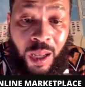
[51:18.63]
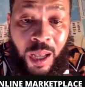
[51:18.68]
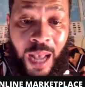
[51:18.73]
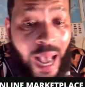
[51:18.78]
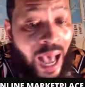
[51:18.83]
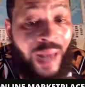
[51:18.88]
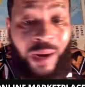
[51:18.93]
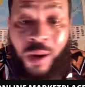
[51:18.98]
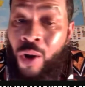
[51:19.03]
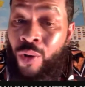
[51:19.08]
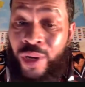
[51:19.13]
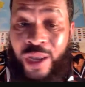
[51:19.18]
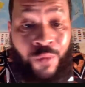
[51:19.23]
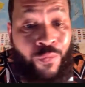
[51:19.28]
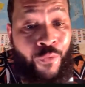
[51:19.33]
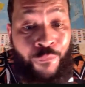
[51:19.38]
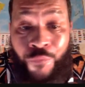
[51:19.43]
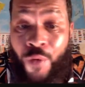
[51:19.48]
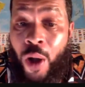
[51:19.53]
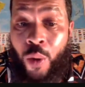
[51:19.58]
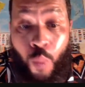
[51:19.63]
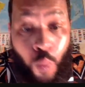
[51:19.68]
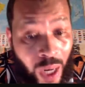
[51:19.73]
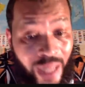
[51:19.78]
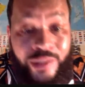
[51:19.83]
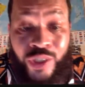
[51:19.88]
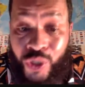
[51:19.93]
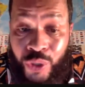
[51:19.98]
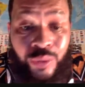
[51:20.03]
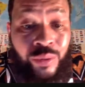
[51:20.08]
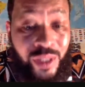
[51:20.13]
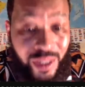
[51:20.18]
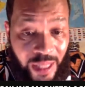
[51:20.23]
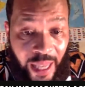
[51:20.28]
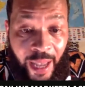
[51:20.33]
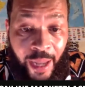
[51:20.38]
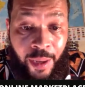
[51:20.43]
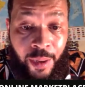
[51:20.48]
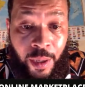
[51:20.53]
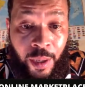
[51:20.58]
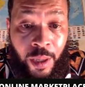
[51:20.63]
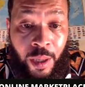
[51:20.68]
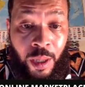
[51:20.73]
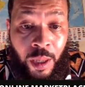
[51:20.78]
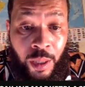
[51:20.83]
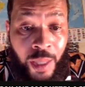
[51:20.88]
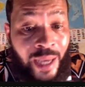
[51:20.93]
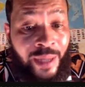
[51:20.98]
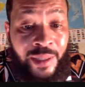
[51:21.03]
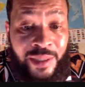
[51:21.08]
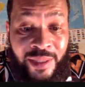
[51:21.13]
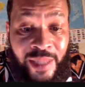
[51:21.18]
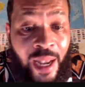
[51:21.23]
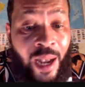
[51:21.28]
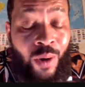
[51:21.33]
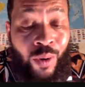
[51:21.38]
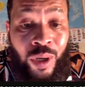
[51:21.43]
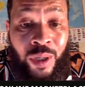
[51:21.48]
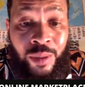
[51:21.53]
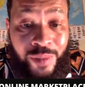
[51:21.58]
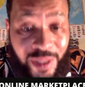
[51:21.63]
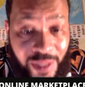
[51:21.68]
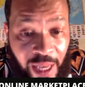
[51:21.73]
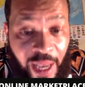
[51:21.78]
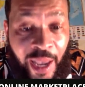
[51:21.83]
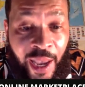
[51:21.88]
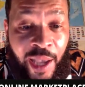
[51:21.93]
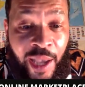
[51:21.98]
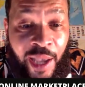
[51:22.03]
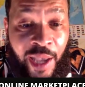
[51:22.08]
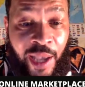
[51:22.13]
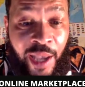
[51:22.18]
I don't give a fuck what you say. You understand what I'm saying?